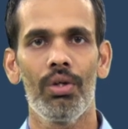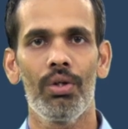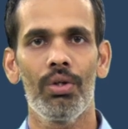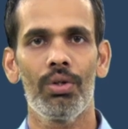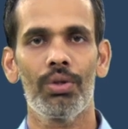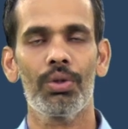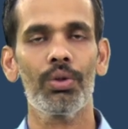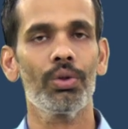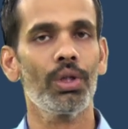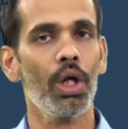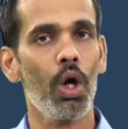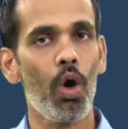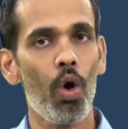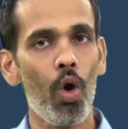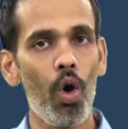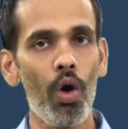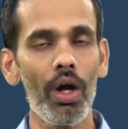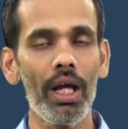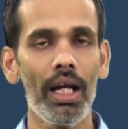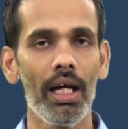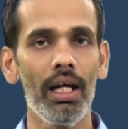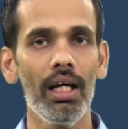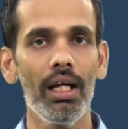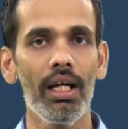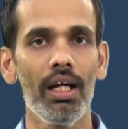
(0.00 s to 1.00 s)
so, the
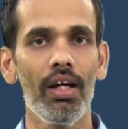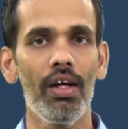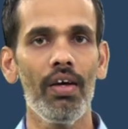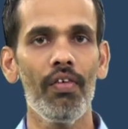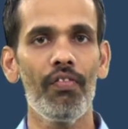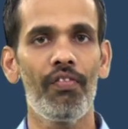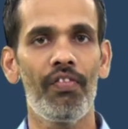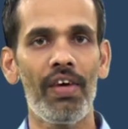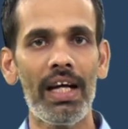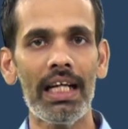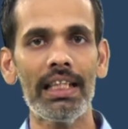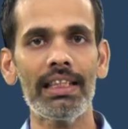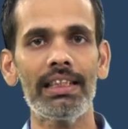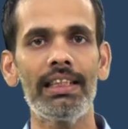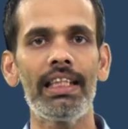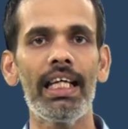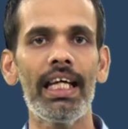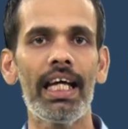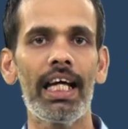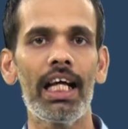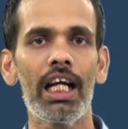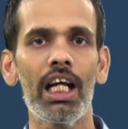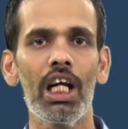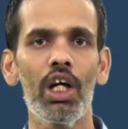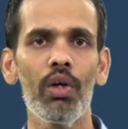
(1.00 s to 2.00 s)
oil fills
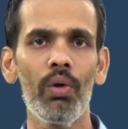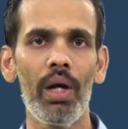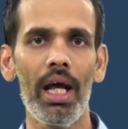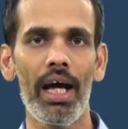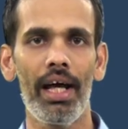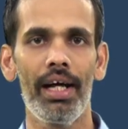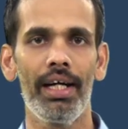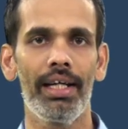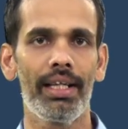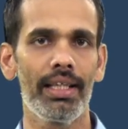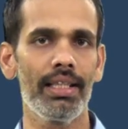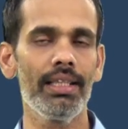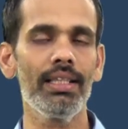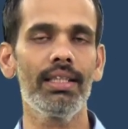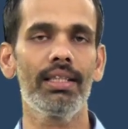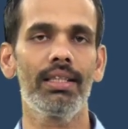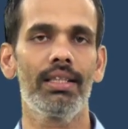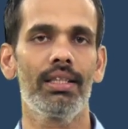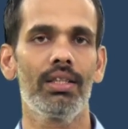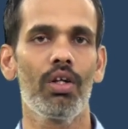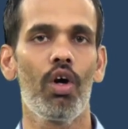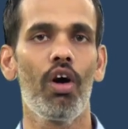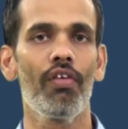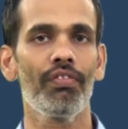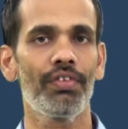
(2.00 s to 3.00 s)
the
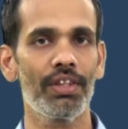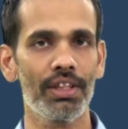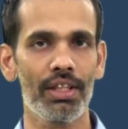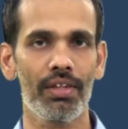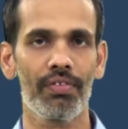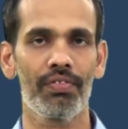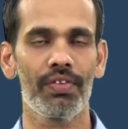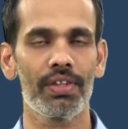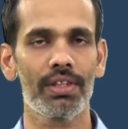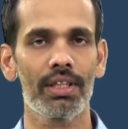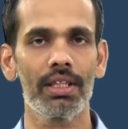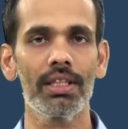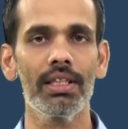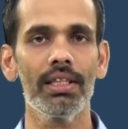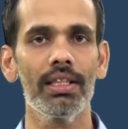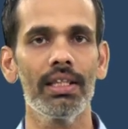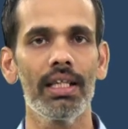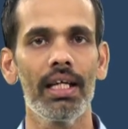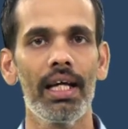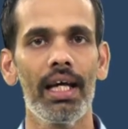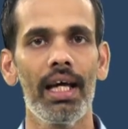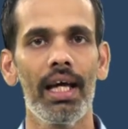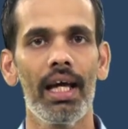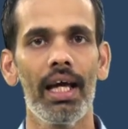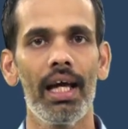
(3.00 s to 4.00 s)
irregularities of the surfaces
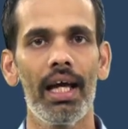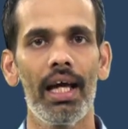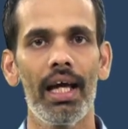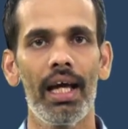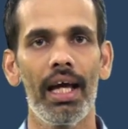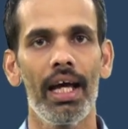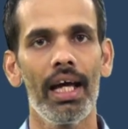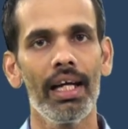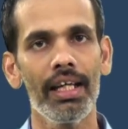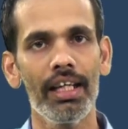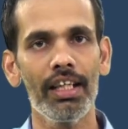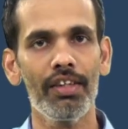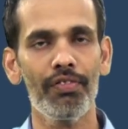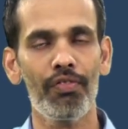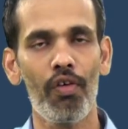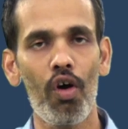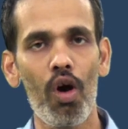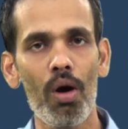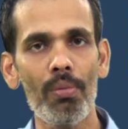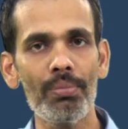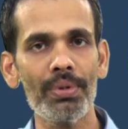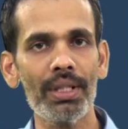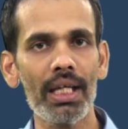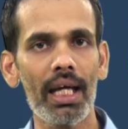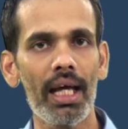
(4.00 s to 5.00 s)
and it
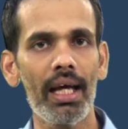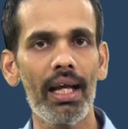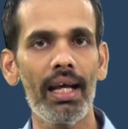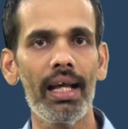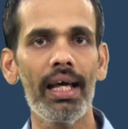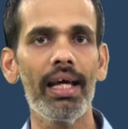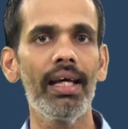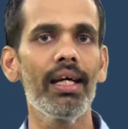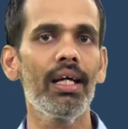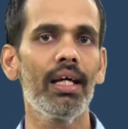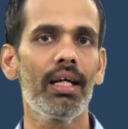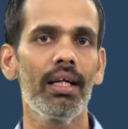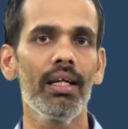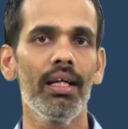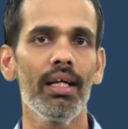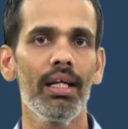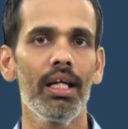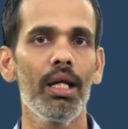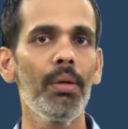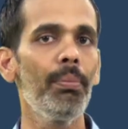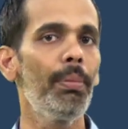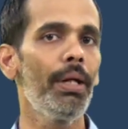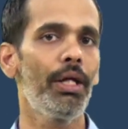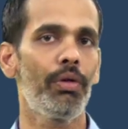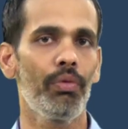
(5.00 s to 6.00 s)
forms a layer
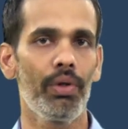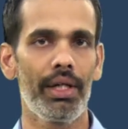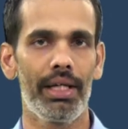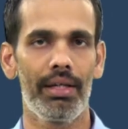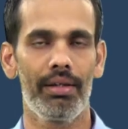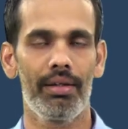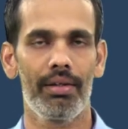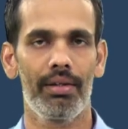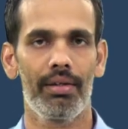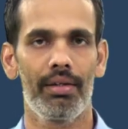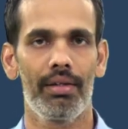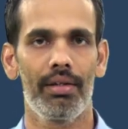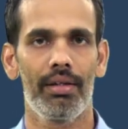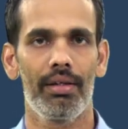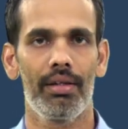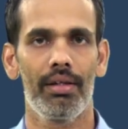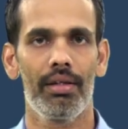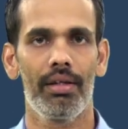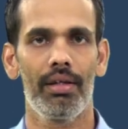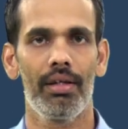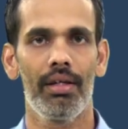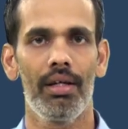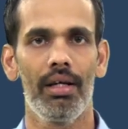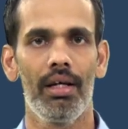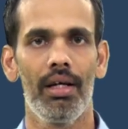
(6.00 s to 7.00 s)
in between
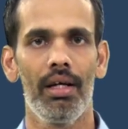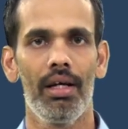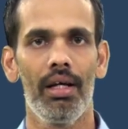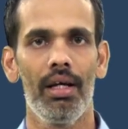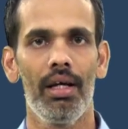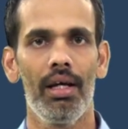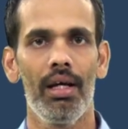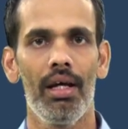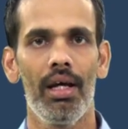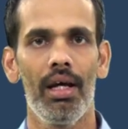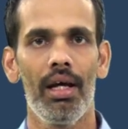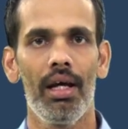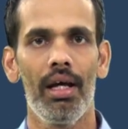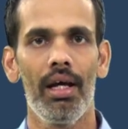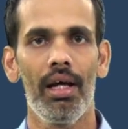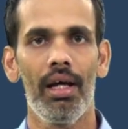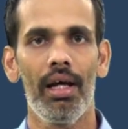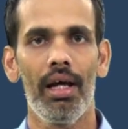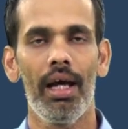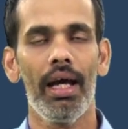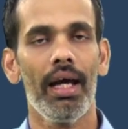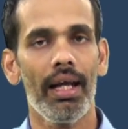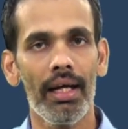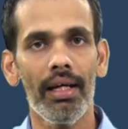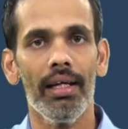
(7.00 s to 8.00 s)

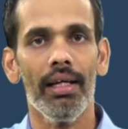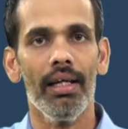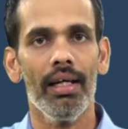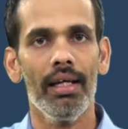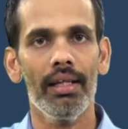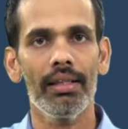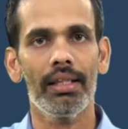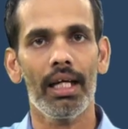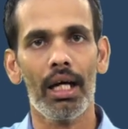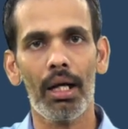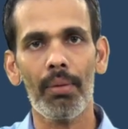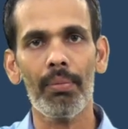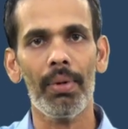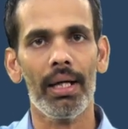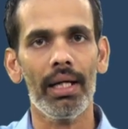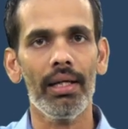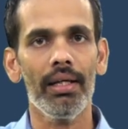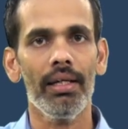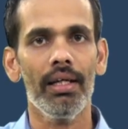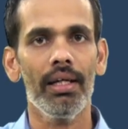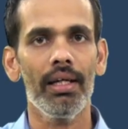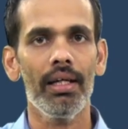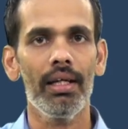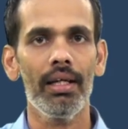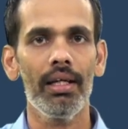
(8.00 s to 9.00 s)
and
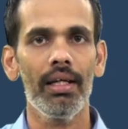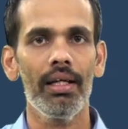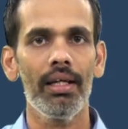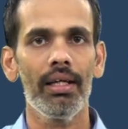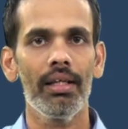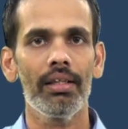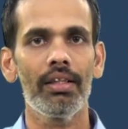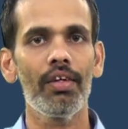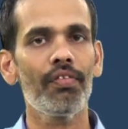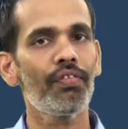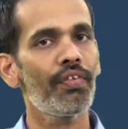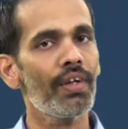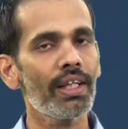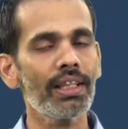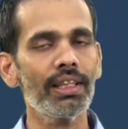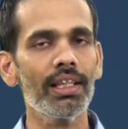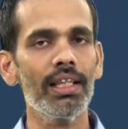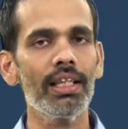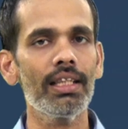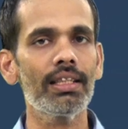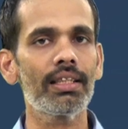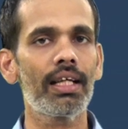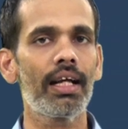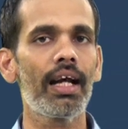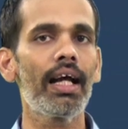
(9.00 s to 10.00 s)
thereby the friction
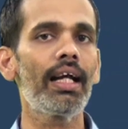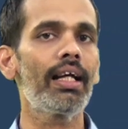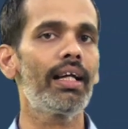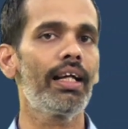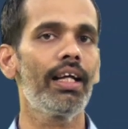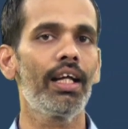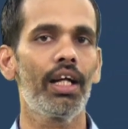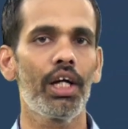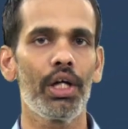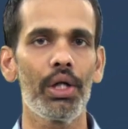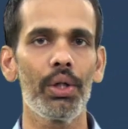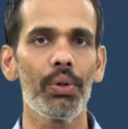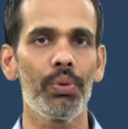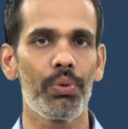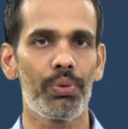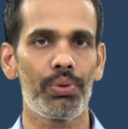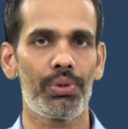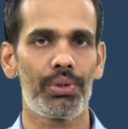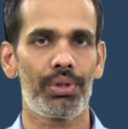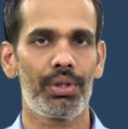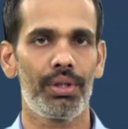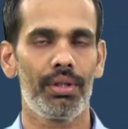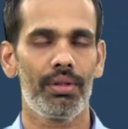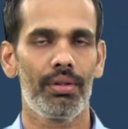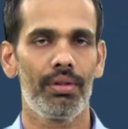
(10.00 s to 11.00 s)
is greatly
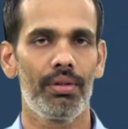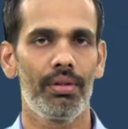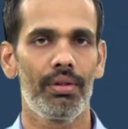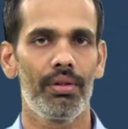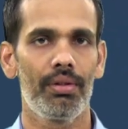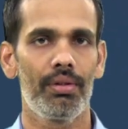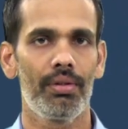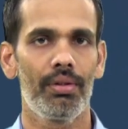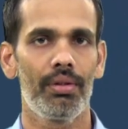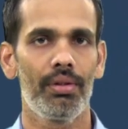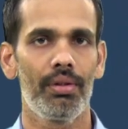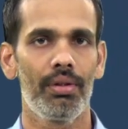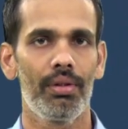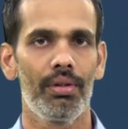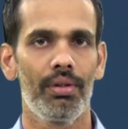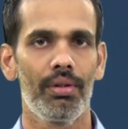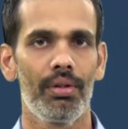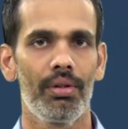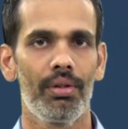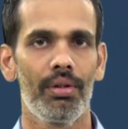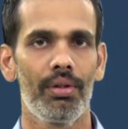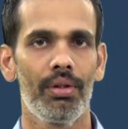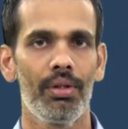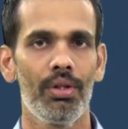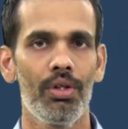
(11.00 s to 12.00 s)
reduced.
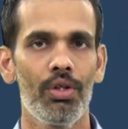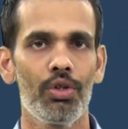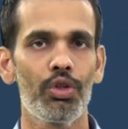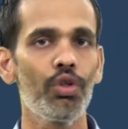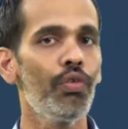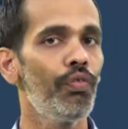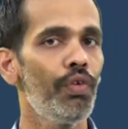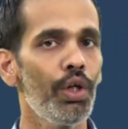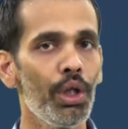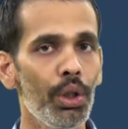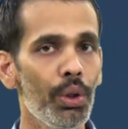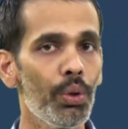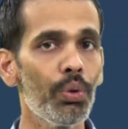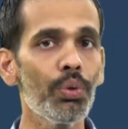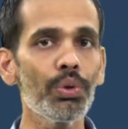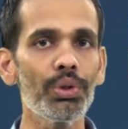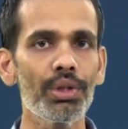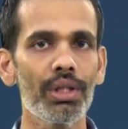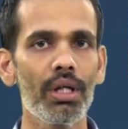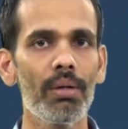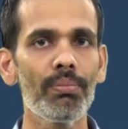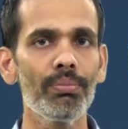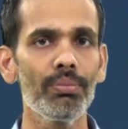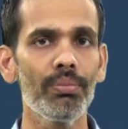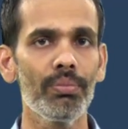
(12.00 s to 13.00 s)
So, we use
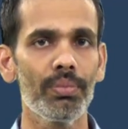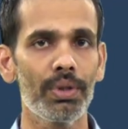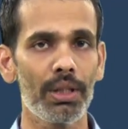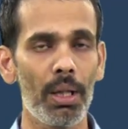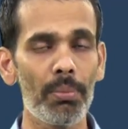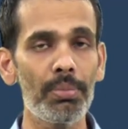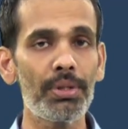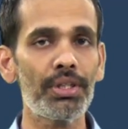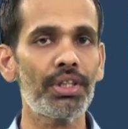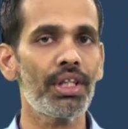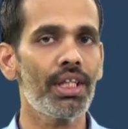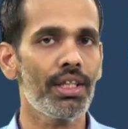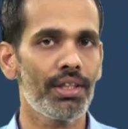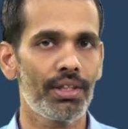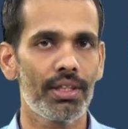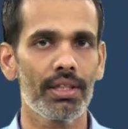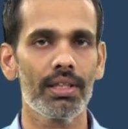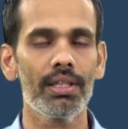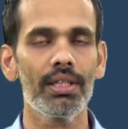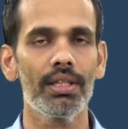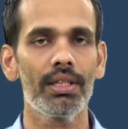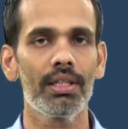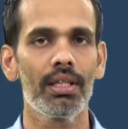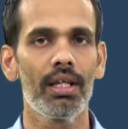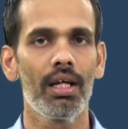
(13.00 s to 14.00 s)
some
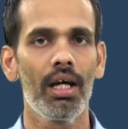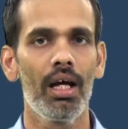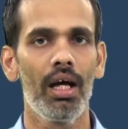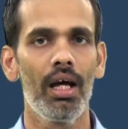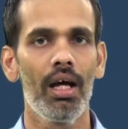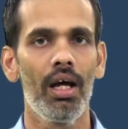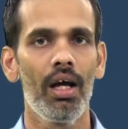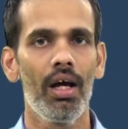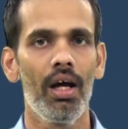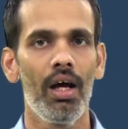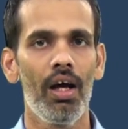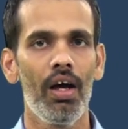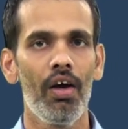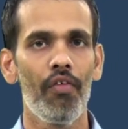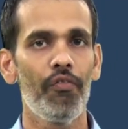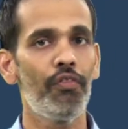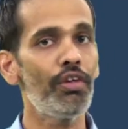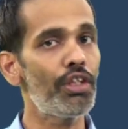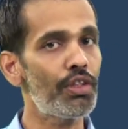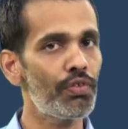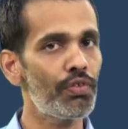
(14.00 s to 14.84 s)
substances which